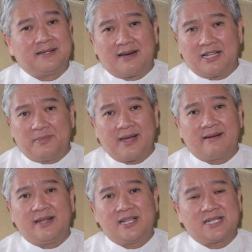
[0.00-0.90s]

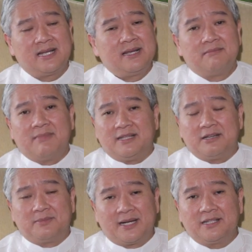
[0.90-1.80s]
grandparents, my
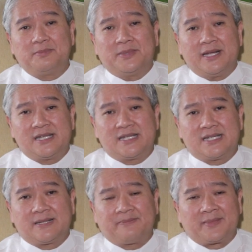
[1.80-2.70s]
dear brother priests,